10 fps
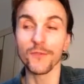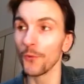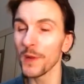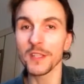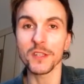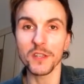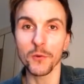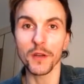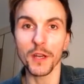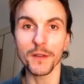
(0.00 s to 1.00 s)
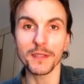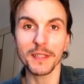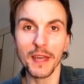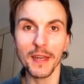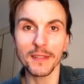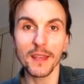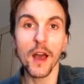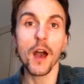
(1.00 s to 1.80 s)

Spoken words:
for which you are going to get